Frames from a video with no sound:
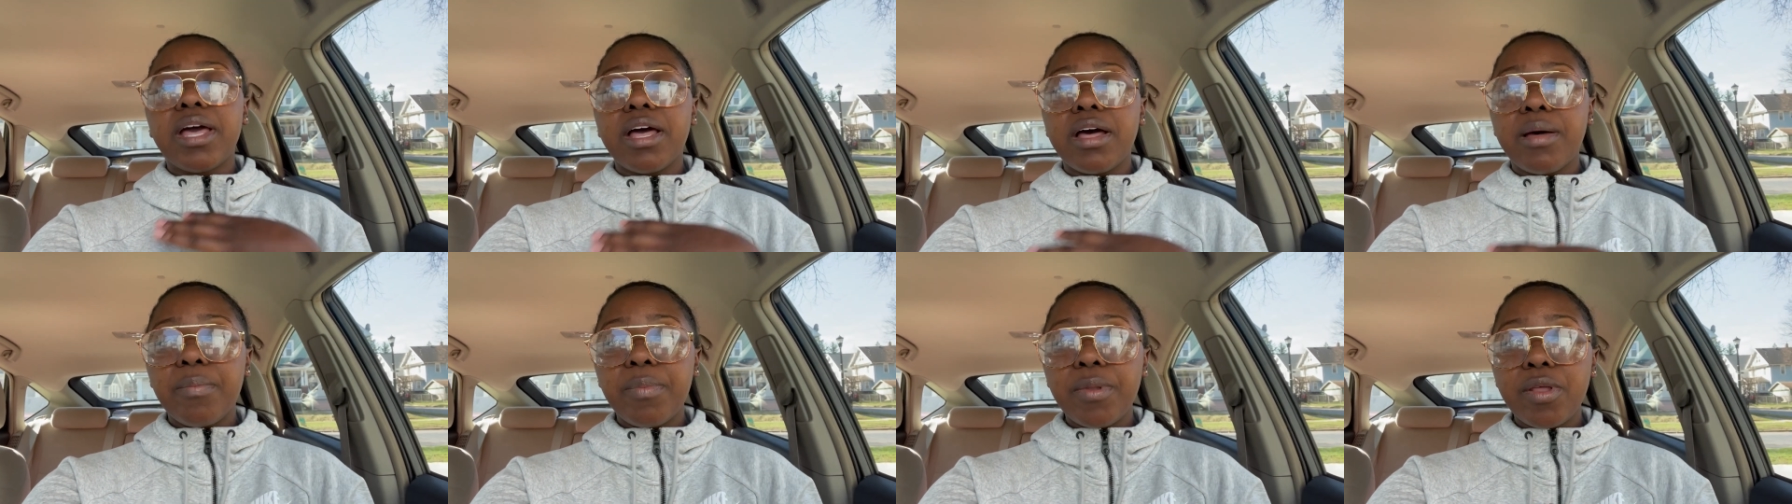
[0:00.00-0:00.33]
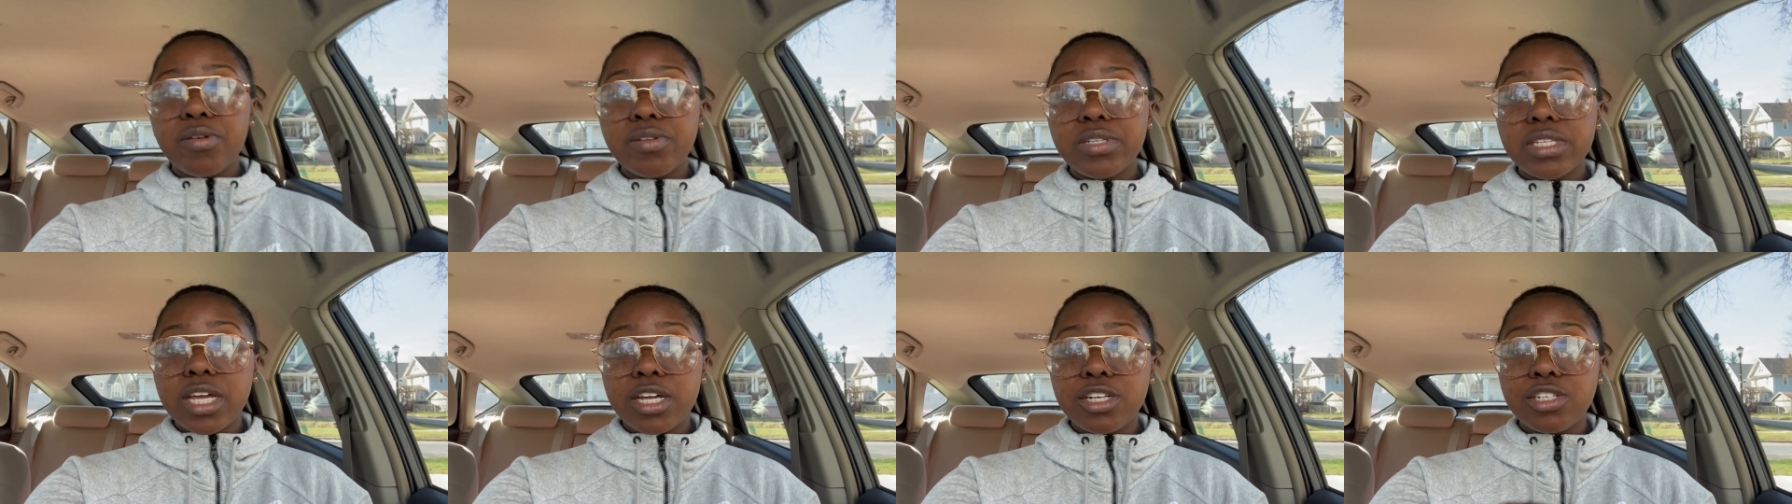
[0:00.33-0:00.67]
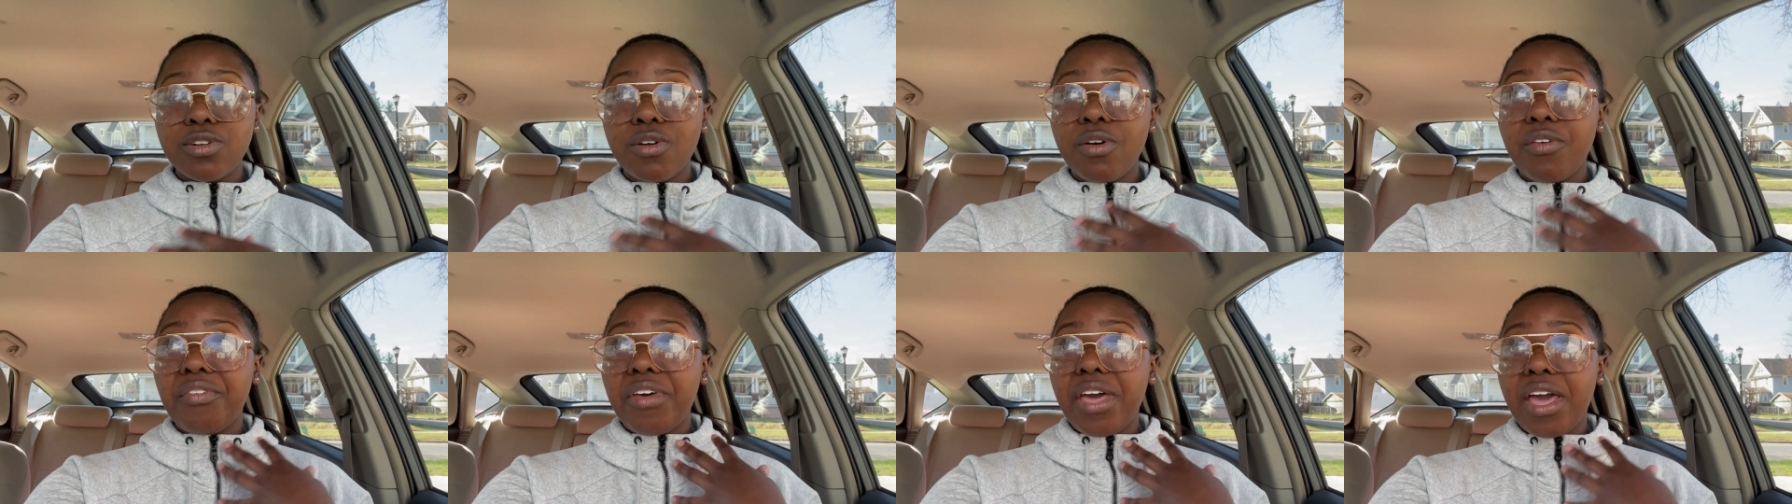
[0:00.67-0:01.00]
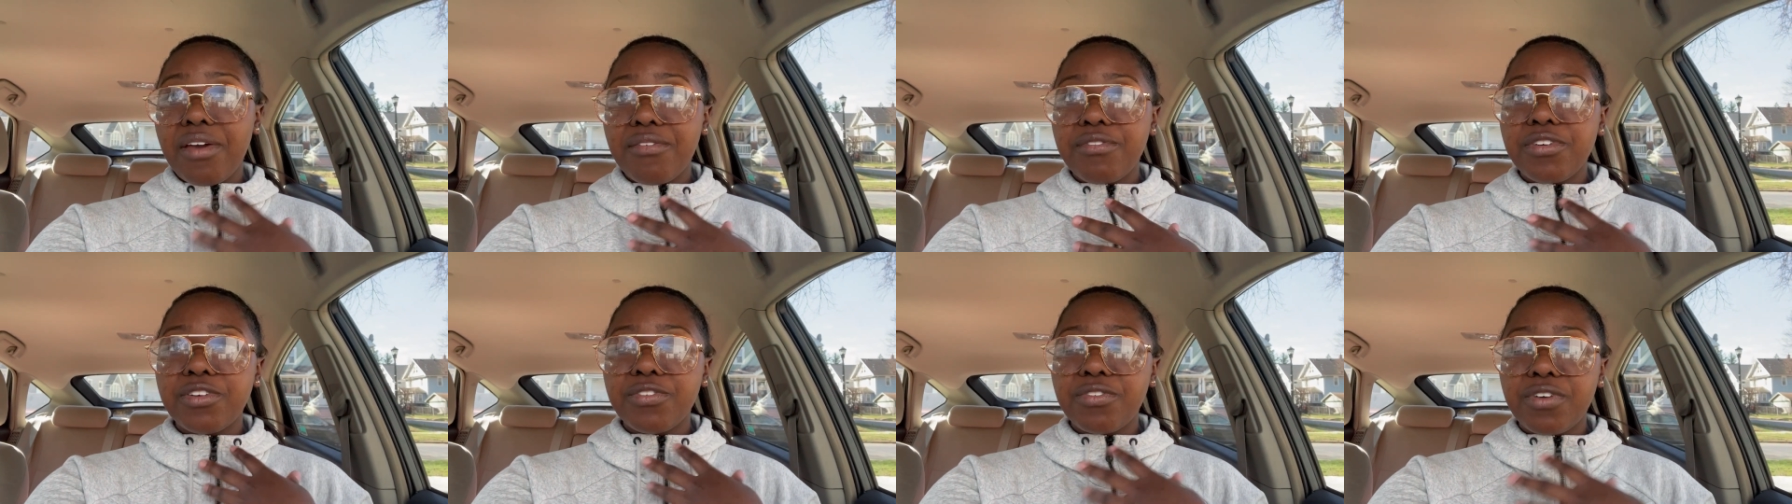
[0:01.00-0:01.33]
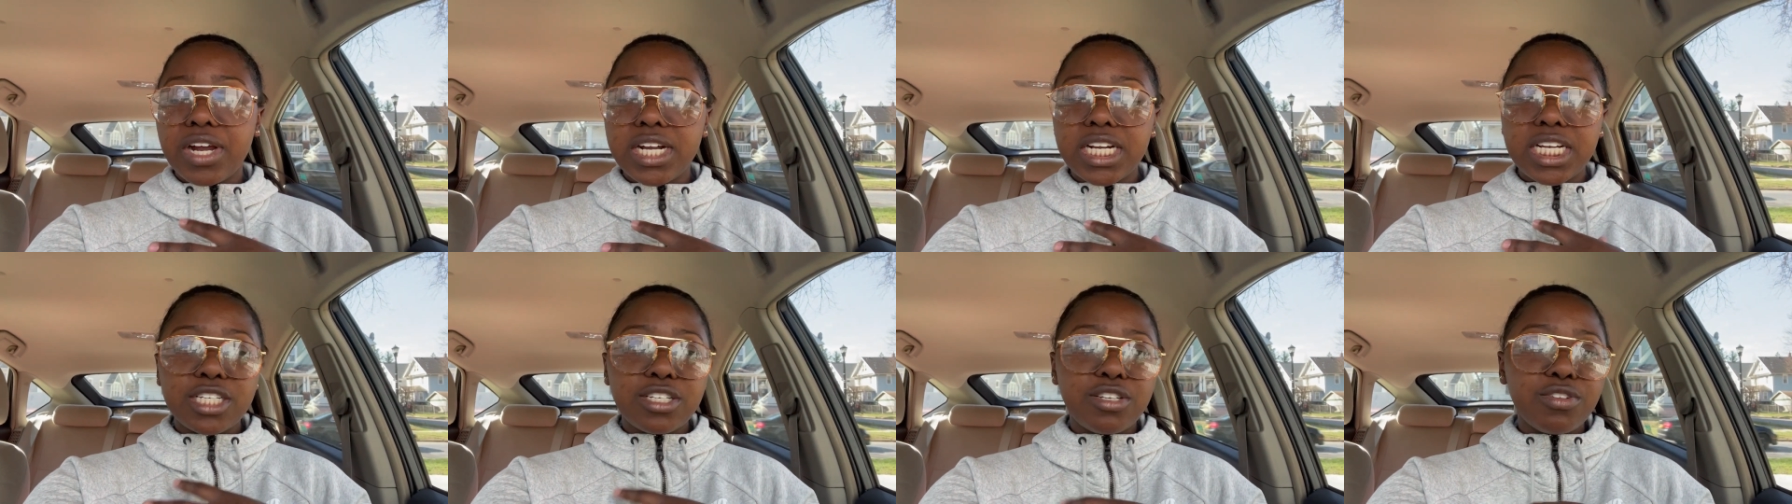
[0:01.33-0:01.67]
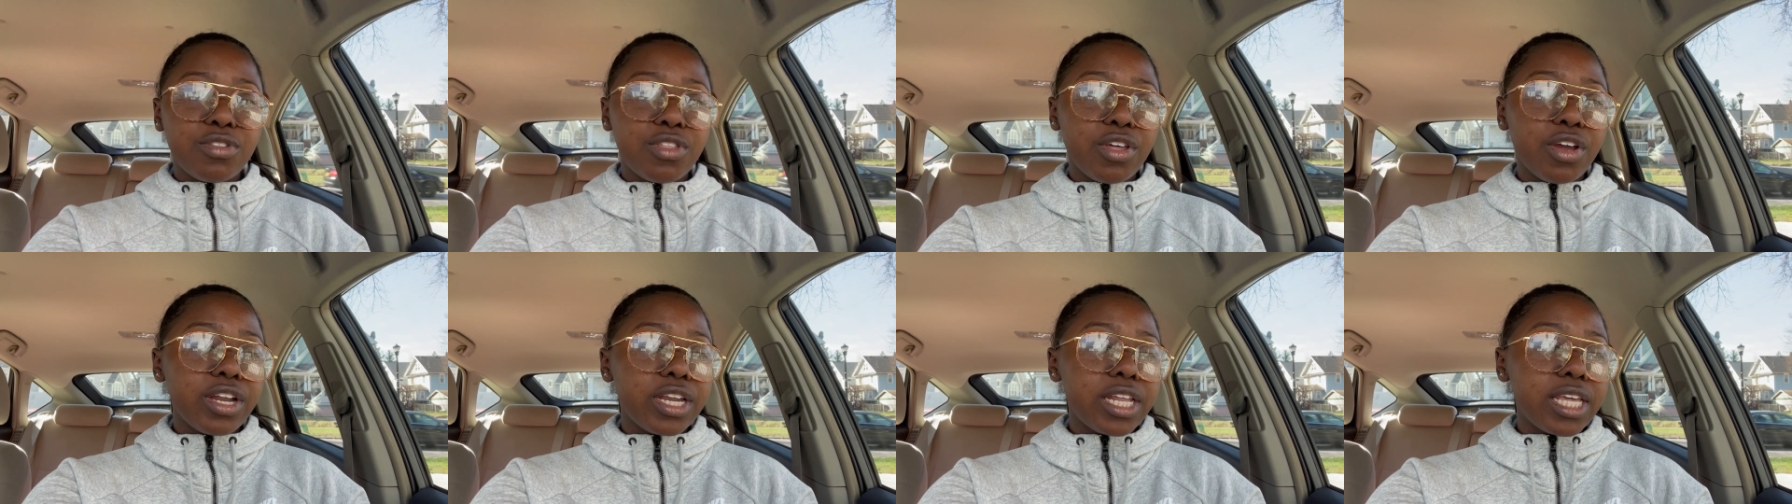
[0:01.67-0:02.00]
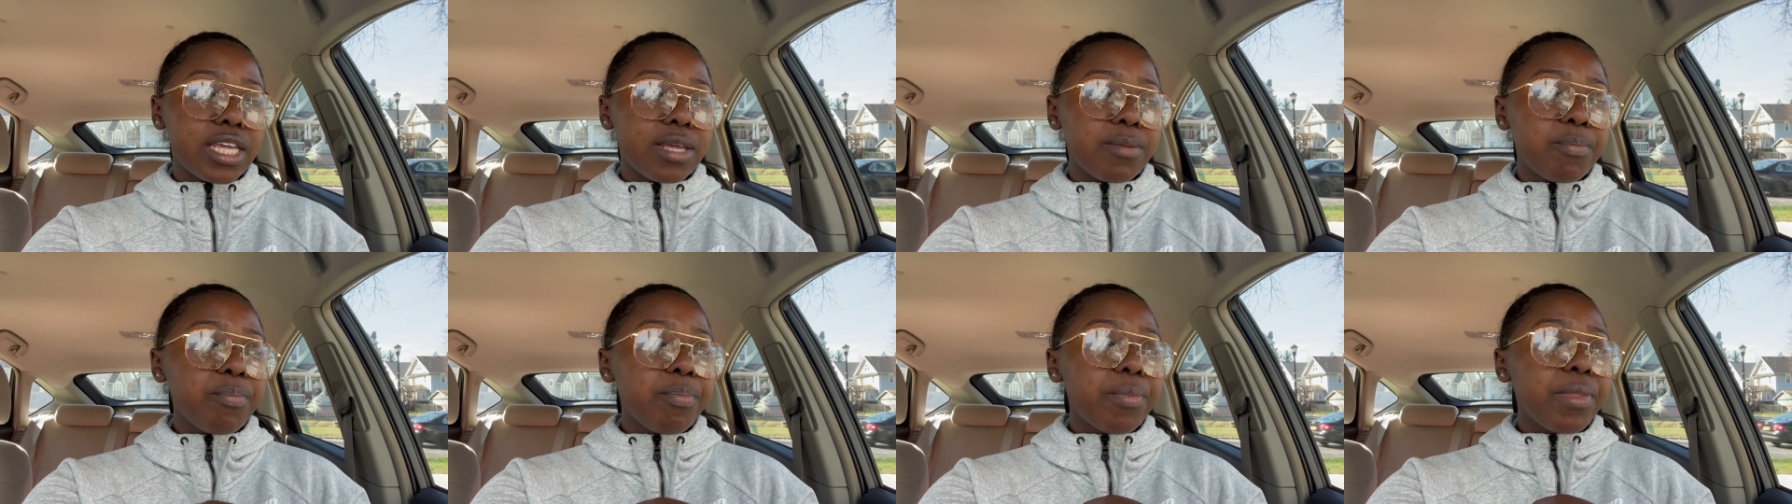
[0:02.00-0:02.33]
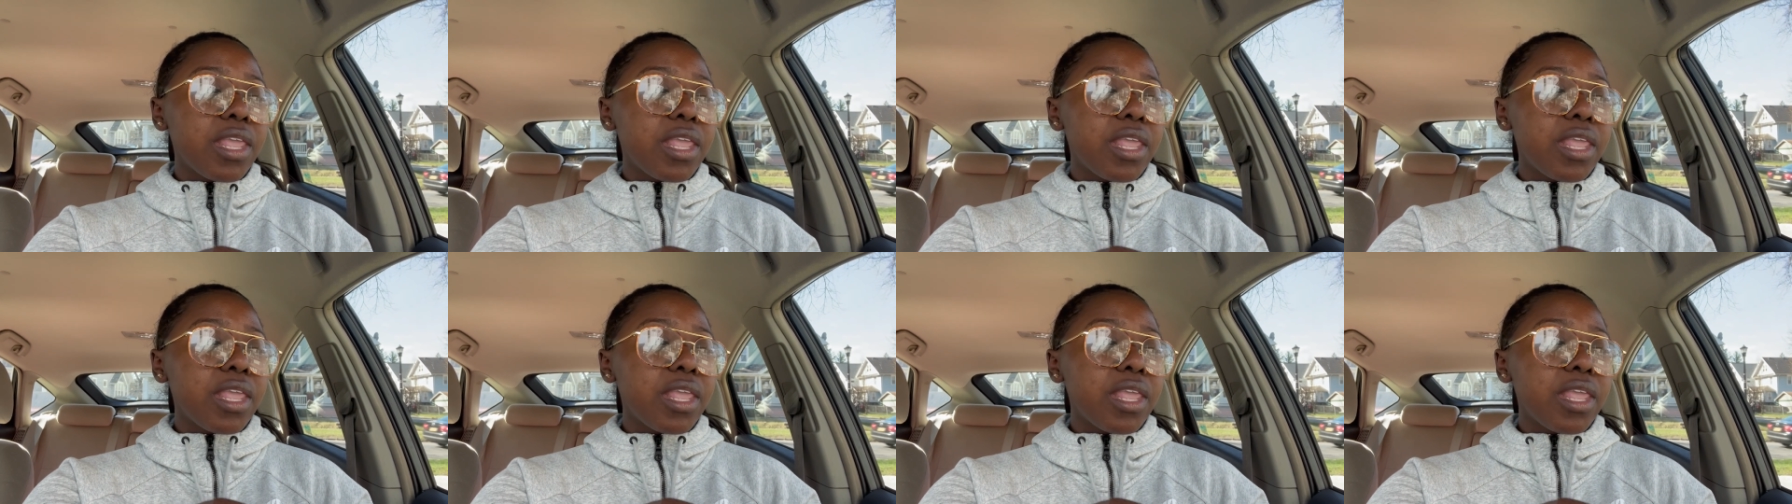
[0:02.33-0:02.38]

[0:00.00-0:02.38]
upload schedule of every Friday at 2:30.